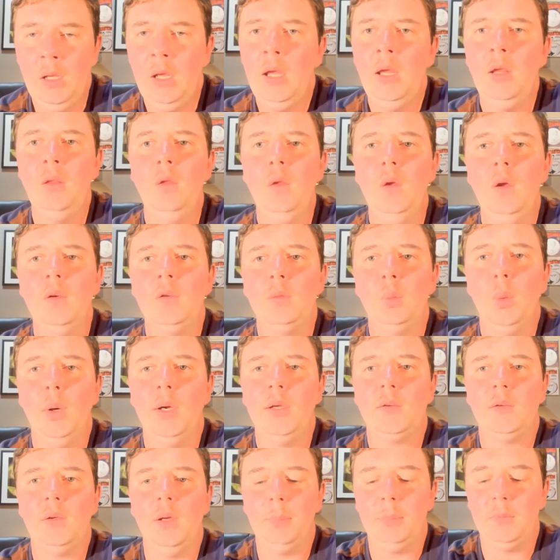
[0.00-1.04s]
In this
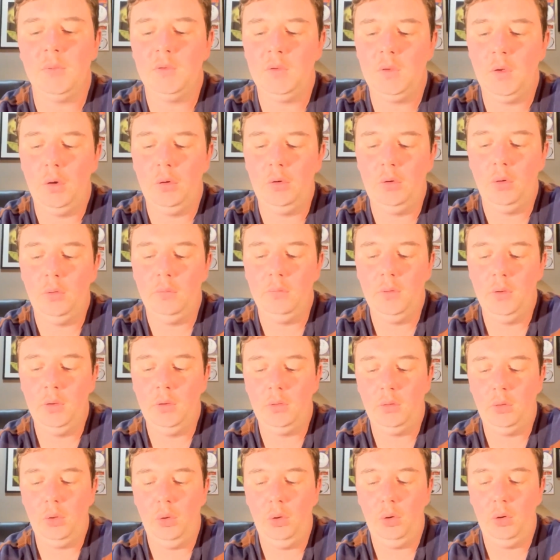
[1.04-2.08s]
week's episode of The
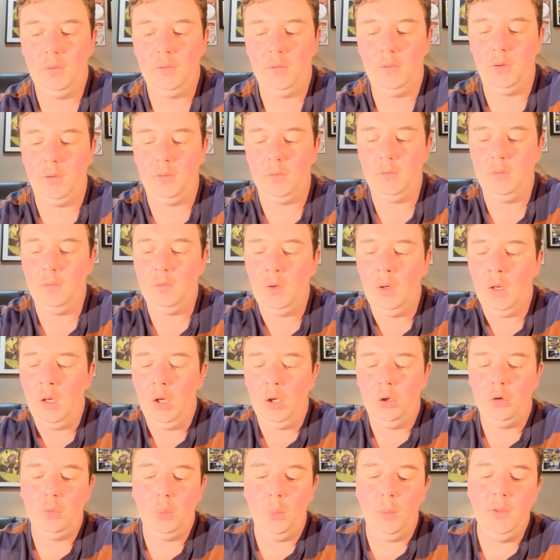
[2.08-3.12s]
Enthusiast,
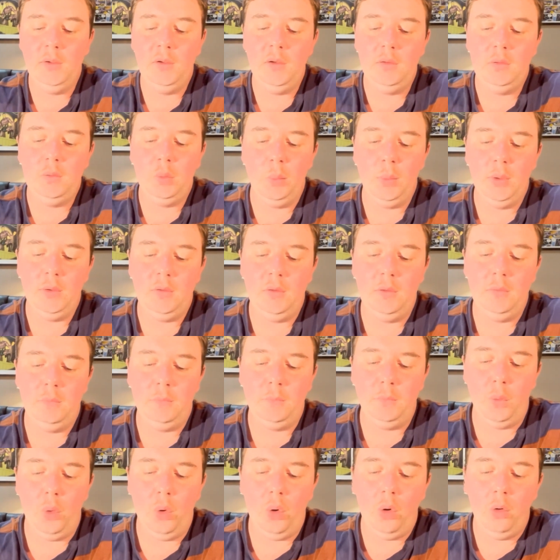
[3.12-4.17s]

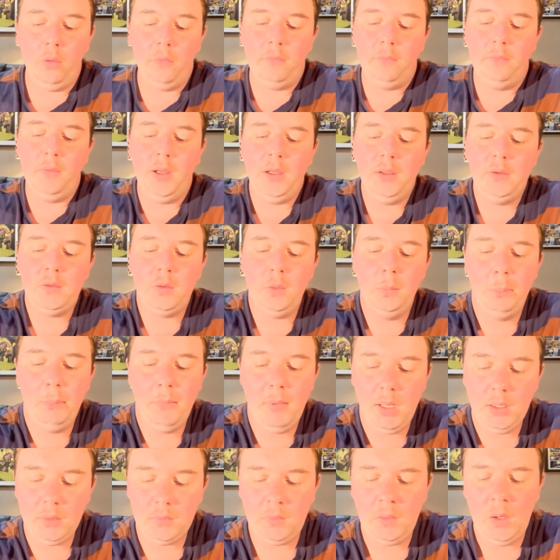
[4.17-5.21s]
2024
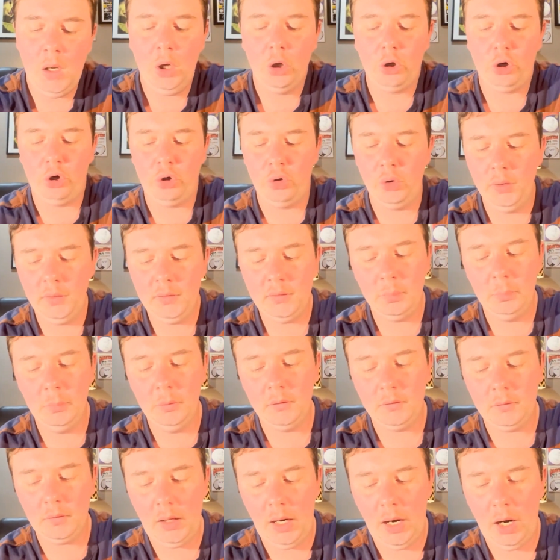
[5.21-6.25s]
Fantomet
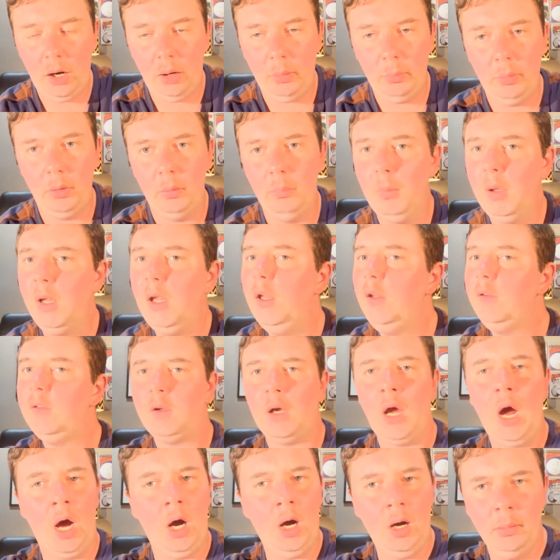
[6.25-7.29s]
Christmas album is
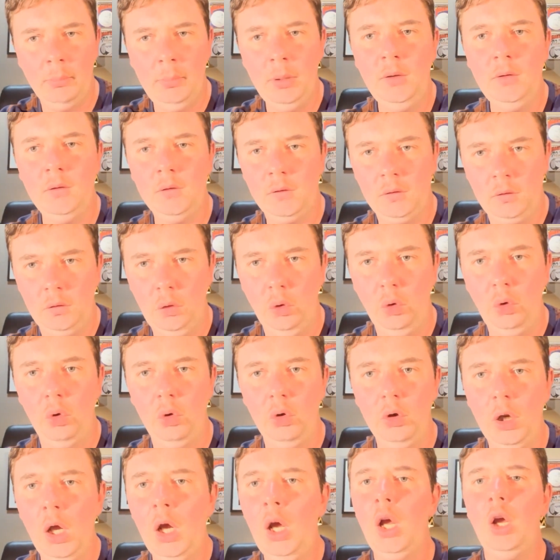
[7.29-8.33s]
coming
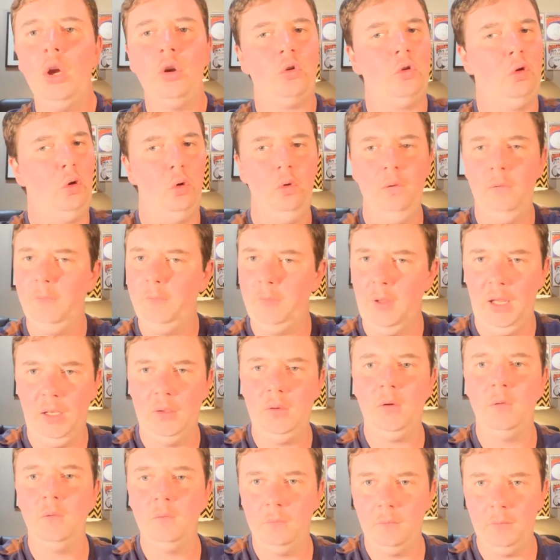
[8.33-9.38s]
soon to
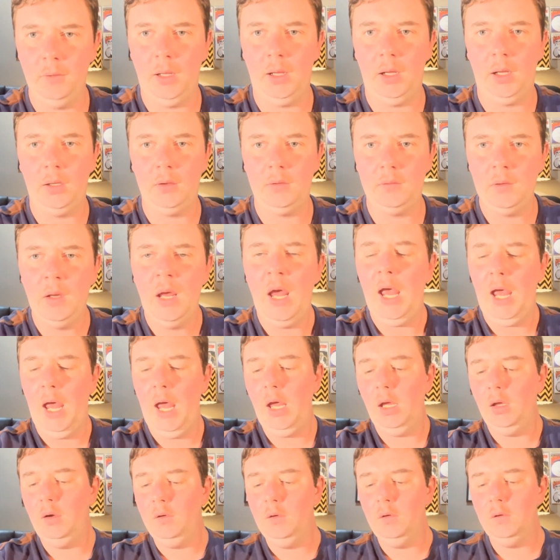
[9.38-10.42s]
Phantom fans,
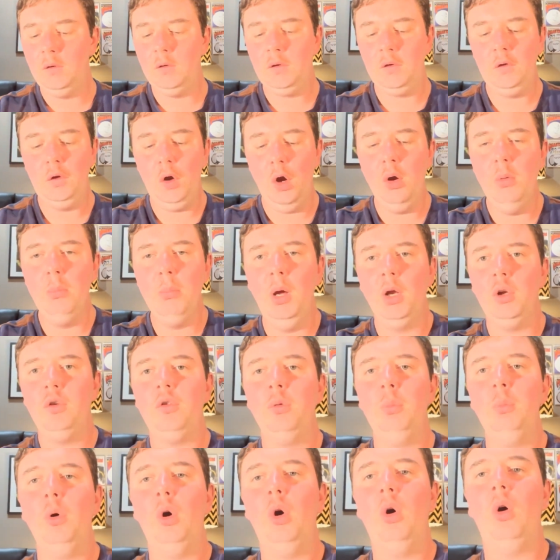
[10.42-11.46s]
and so
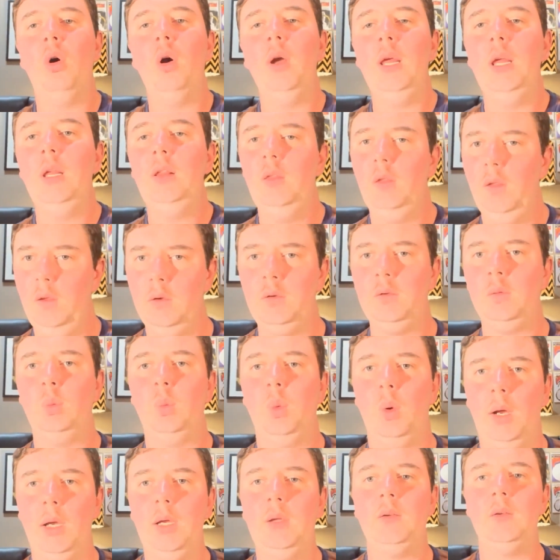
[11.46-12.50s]
much more in this
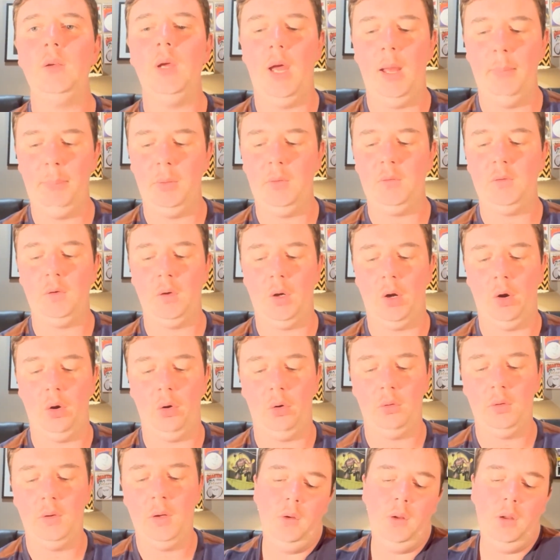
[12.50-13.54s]
week's
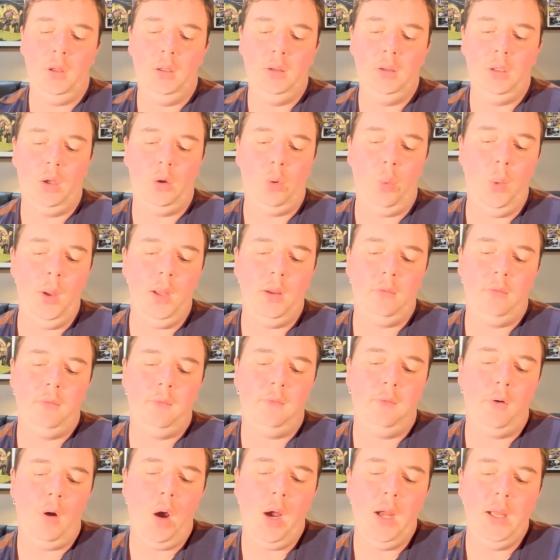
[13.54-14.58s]
episode. In the quick
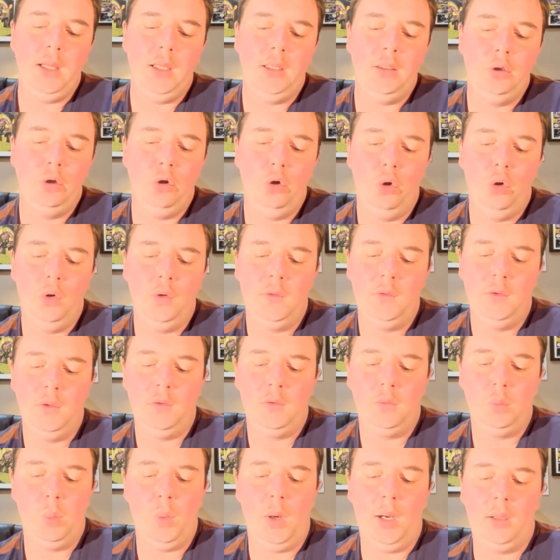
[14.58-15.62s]
fire news
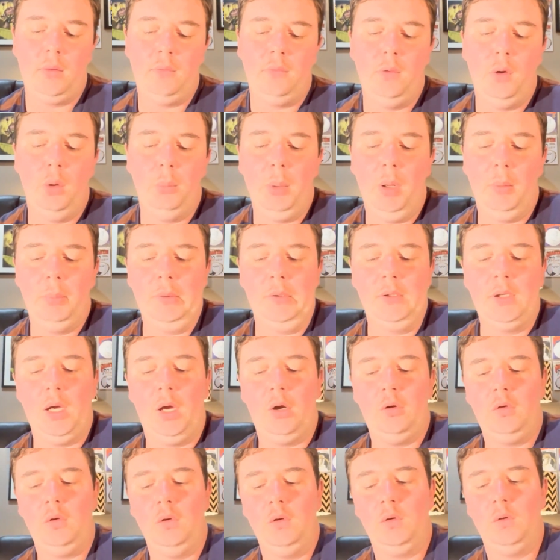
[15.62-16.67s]
this week, few
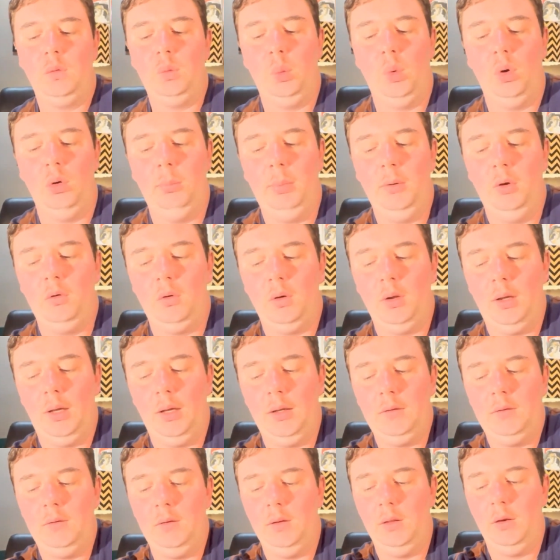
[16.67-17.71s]
publications will be
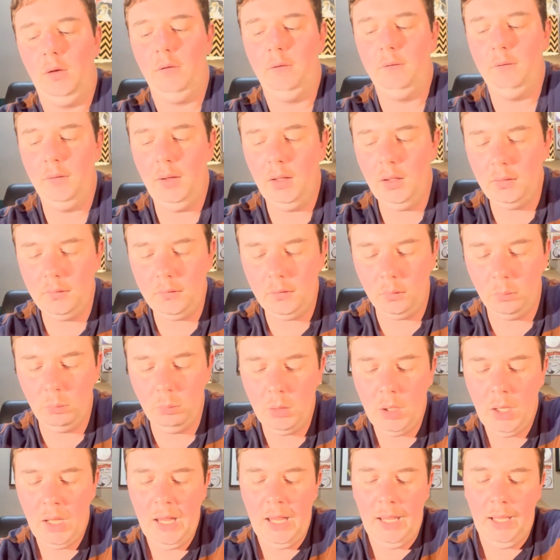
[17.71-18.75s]
releasing The Phantom,
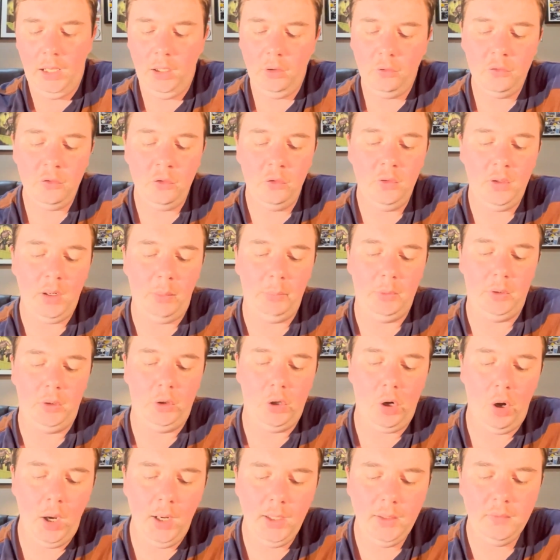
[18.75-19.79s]
issue number
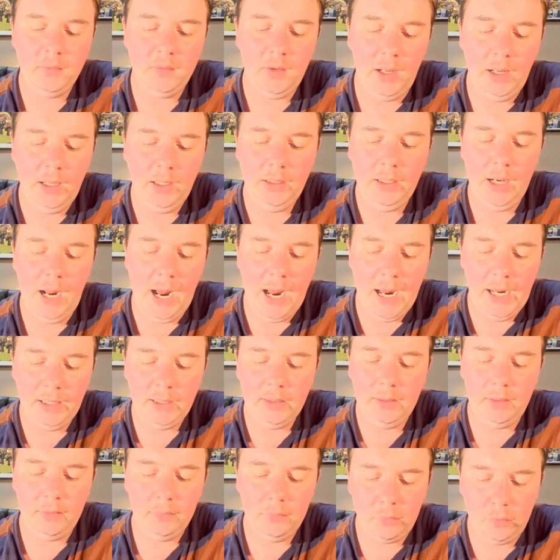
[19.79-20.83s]

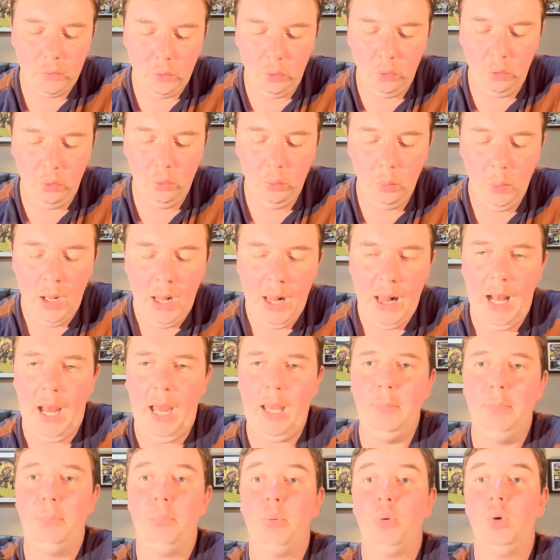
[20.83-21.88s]
1982,
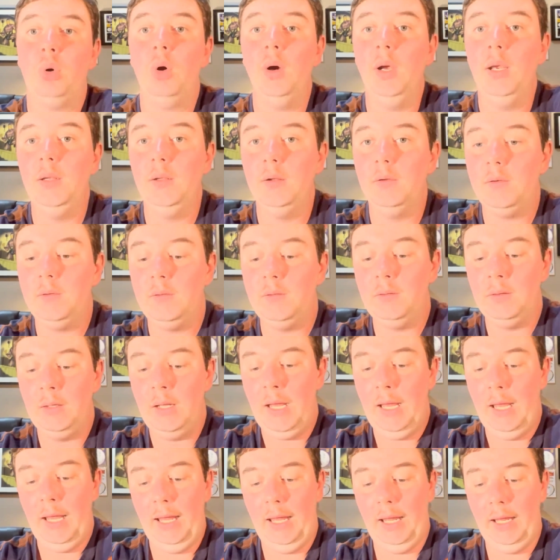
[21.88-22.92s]
A Prince
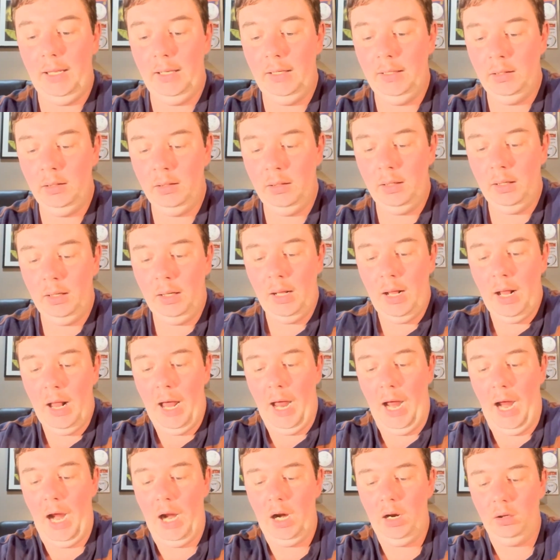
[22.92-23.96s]
in
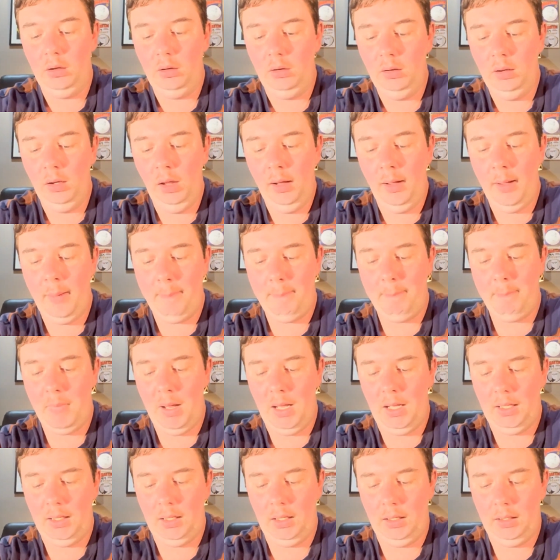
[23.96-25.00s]

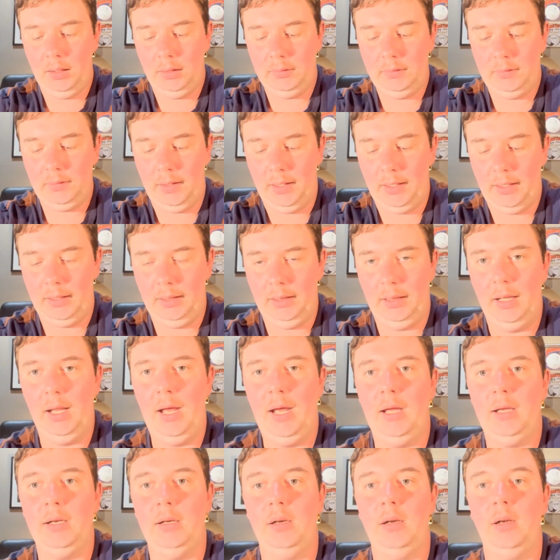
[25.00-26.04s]

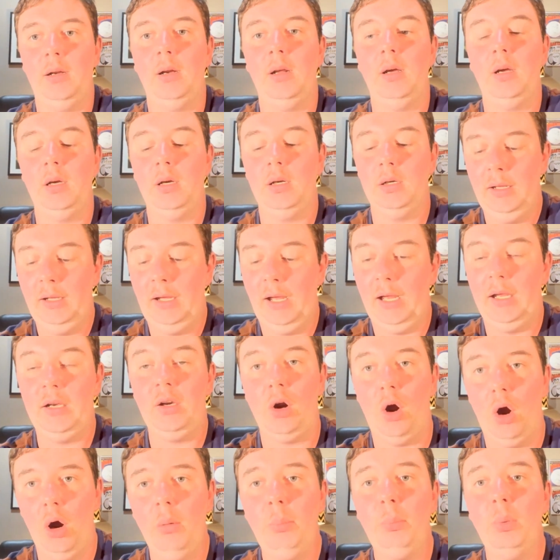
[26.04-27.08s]
Al-Madalen, and
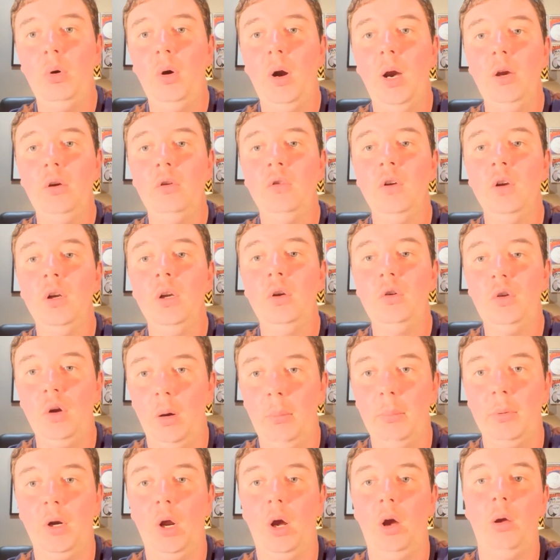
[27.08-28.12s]
Operation
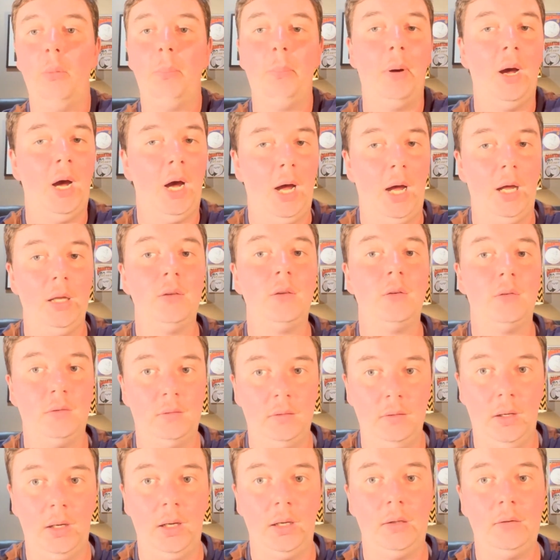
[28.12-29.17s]
Domino Part
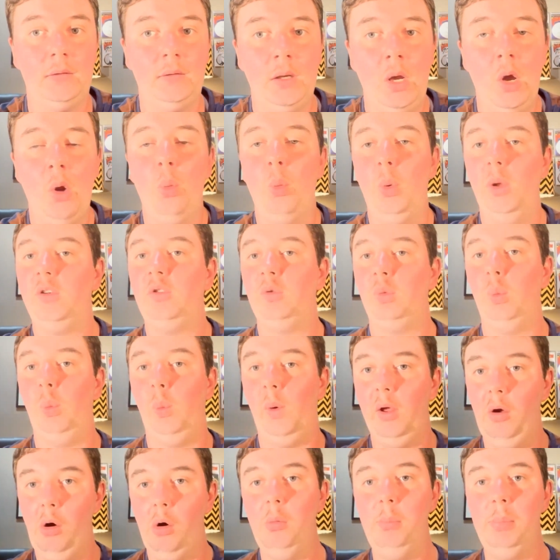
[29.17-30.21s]
6, which
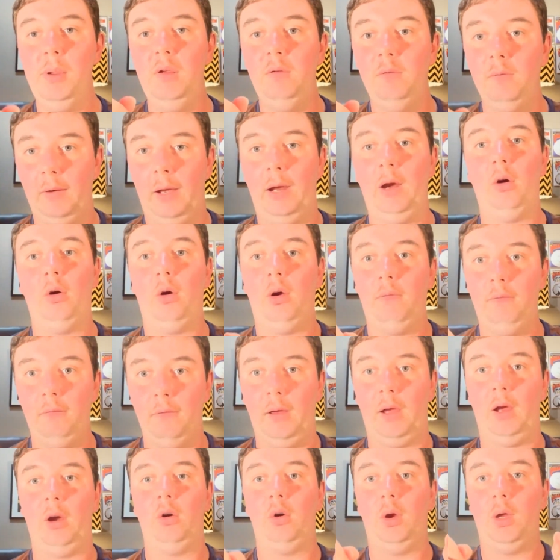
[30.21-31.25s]
will be very,
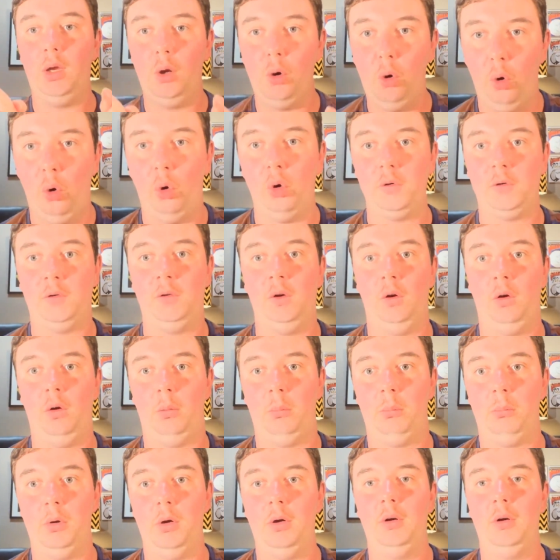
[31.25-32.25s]
very awesome.